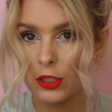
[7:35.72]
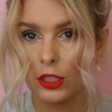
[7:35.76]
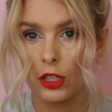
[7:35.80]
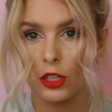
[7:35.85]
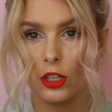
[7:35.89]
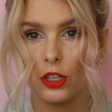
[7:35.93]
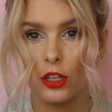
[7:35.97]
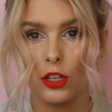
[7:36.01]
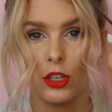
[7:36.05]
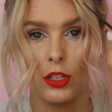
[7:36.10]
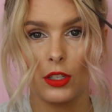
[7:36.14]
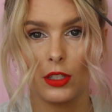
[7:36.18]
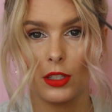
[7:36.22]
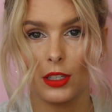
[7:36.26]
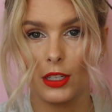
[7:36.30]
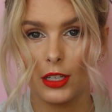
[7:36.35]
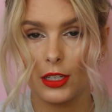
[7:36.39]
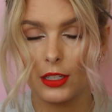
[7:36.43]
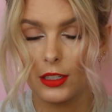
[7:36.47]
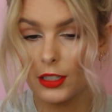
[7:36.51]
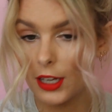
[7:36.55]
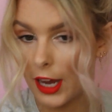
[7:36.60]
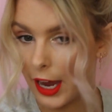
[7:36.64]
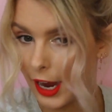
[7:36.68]
just gonna use
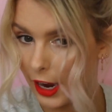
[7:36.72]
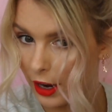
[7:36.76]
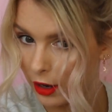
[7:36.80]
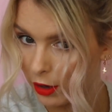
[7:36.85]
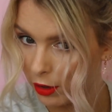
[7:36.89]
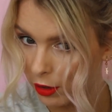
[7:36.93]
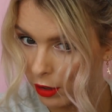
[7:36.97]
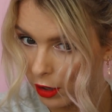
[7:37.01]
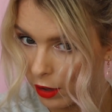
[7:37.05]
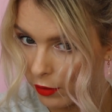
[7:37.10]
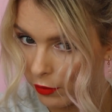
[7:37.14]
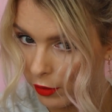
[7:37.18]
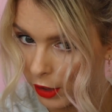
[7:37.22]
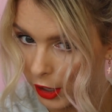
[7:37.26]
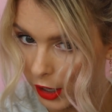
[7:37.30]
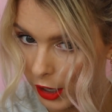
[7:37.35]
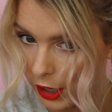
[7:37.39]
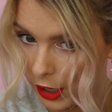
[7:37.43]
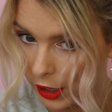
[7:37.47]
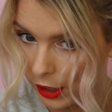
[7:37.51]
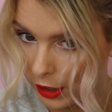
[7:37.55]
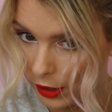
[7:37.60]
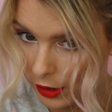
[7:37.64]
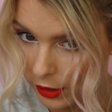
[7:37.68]
the tail of
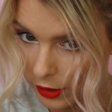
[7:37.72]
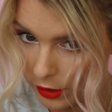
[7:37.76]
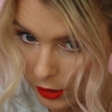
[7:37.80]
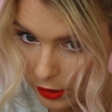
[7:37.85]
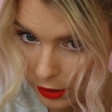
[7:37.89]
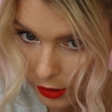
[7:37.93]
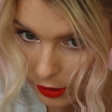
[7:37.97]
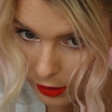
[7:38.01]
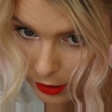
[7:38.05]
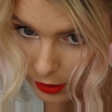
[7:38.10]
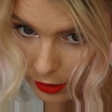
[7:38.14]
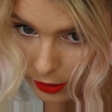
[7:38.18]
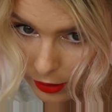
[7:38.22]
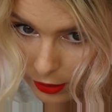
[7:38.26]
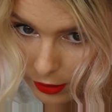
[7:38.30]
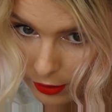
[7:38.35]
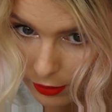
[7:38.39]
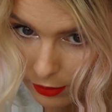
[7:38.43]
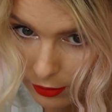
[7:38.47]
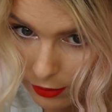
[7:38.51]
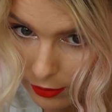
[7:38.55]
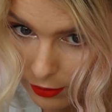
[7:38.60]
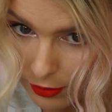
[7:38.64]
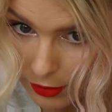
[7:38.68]
a
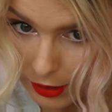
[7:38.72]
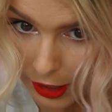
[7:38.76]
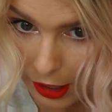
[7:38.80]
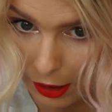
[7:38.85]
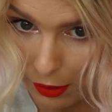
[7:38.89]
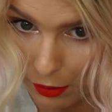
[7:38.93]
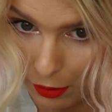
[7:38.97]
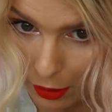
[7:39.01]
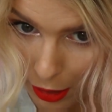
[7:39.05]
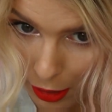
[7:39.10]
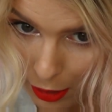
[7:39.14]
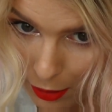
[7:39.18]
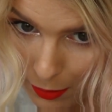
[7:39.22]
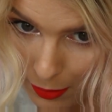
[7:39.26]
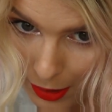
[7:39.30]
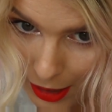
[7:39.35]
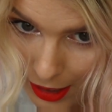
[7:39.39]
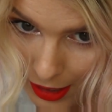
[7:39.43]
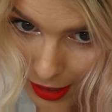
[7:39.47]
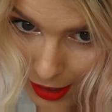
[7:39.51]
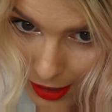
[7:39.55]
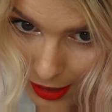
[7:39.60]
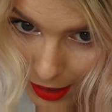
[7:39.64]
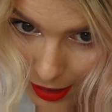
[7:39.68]
tail comb
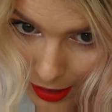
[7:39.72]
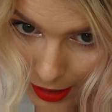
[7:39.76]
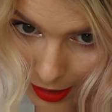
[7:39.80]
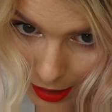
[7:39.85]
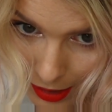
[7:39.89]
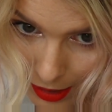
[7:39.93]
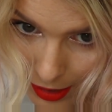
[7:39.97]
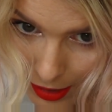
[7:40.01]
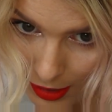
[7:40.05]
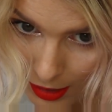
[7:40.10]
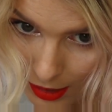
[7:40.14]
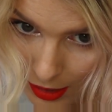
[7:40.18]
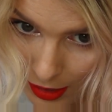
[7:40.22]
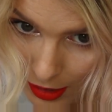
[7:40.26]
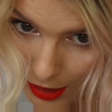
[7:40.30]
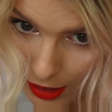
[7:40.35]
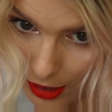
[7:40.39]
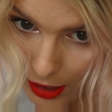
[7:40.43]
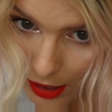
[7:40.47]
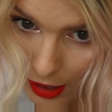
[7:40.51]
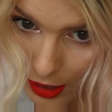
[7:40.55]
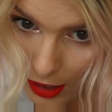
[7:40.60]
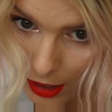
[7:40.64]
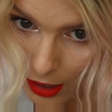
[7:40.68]

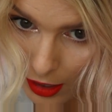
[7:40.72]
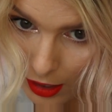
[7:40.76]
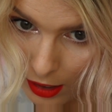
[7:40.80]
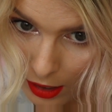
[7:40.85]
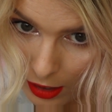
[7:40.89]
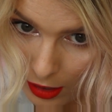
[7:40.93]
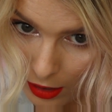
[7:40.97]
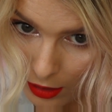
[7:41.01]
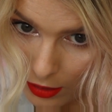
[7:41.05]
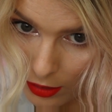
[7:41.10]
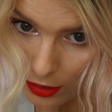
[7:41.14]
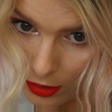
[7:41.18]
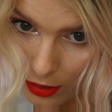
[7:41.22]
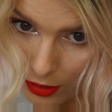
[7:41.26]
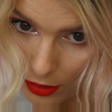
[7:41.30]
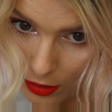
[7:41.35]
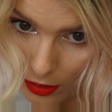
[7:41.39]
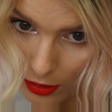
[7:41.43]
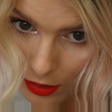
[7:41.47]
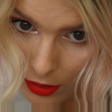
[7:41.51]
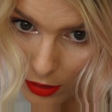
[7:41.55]
and